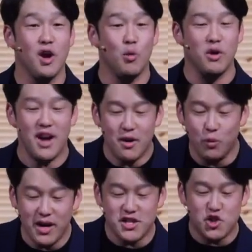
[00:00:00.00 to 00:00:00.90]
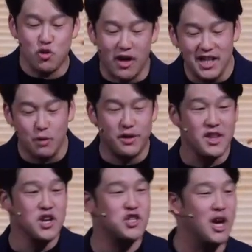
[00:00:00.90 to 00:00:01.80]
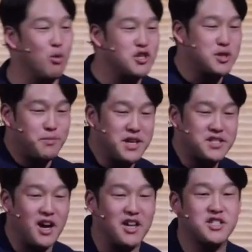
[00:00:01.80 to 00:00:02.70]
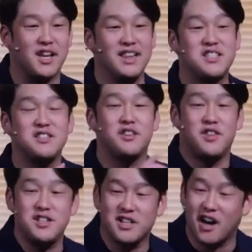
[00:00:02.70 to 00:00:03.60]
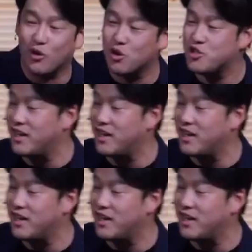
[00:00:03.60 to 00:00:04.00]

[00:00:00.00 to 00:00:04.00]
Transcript: We're not, we're not struggling with should I worship this God, should I listen to this God, or should